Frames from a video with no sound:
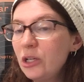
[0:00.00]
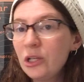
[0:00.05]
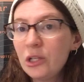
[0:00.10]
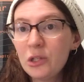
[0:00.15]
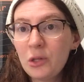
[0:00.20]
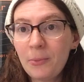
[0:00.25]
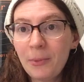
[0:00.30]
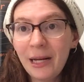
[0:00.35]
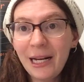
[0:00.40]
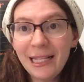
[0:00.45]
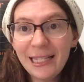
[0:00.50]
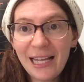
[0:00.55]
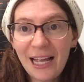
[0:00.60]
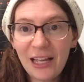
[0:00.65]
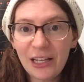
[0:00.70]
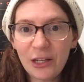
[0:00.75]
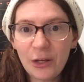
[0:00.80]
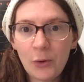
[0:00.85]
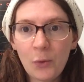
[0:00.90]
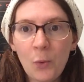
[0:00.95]
So I'm going to
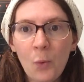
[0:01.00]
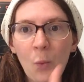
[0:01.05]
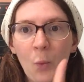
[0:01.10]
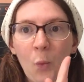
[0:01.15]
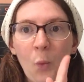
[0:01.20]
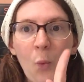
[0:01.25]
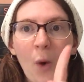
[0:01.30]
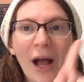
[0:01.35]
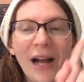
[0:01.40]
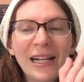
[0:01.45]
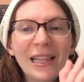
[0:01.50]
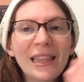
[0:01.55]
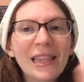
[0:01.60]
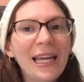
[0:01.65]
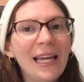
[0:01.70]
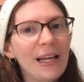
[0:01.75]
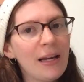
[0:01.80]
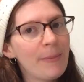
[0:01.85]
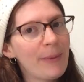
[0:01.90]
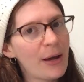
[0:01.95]
tell you one
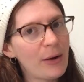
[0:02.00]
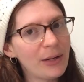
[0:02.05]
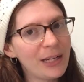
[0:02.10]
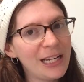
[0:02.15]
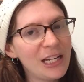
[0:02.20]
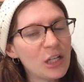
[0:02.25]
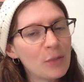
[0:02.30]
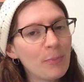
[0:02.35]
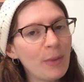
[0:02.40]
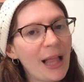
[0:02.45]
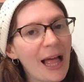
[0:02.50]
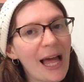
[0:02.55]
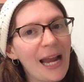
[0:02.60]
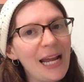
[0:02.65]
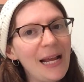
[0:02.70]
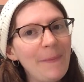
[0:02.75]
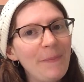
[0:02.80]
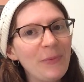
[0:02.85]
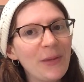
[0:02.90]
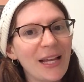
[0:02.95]
thing about each
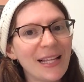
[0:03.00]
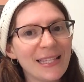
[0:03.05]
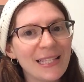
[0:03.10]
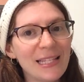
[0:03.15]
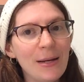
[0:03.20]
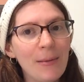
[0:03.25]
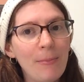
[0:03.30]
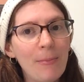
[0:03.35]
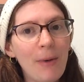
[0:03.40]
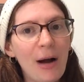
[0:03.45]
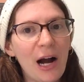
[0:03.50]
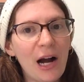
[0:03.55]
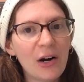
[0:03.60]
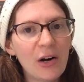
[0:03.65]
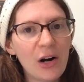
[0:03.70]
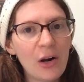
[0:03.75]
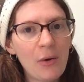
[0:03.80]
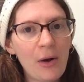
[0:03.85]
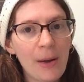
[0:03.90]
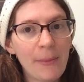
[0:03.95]
planet, and
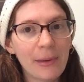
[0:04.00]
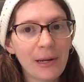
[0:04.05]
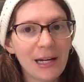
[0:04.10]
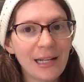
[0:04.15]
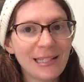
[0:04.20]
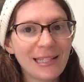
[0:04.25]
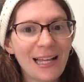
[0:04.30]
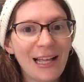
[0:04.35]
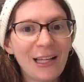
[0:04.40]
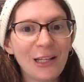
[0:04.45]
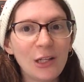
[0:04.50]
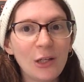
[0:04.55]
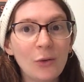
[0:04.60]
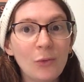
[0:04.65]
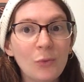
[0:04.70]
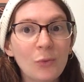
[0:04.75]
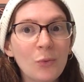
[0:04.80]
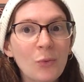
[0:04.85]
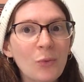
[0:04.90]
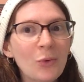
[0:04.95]
tomorrow I'm going to tell
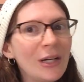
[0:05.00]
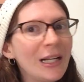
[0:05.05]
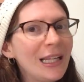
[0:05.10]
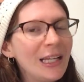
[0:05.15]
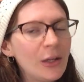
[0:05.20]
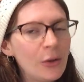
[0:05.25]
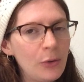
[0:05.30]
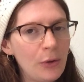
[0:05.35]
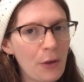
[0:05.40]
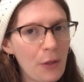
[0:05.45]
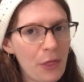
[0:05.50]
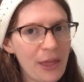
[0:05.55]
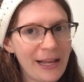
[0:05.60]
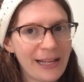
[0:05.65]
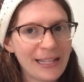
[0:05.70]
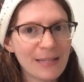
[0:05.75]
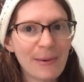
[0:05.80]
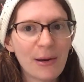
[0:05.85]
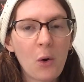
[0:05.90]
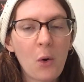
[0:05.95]
you really cool
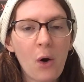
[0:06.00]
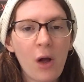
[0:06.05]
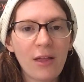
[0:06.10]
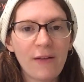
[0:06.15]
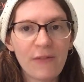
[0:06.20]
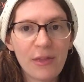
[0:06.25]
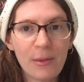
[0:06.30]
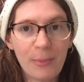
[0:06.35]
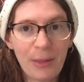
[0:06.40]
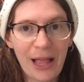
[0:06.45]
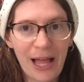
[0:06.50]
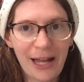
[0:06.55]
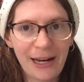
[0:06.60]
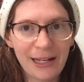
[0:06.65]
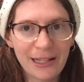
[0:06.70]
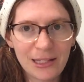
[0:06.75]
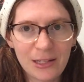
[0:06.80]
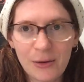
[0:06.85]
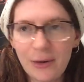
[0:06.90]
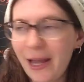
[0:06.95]
things about all of the
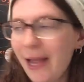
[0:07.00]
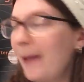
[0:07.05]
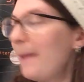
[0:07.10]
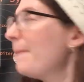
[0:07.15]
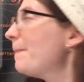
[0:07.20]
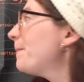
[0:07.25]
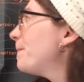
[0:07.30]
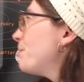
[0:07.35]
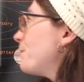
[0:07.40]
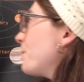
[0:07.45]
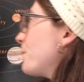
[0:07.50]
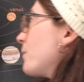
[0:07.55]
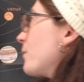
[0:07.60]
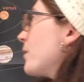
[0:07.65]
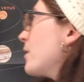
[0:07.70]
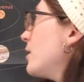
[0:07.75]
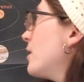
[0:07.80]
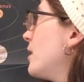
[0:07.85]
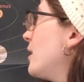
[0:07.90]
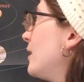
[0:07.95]
planets, okay?
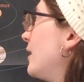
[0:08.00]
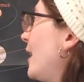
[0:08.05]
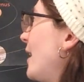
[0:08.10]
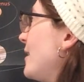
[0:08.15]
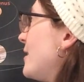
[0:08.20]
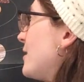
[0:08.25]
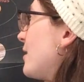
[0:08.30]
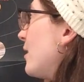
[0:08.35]
Let's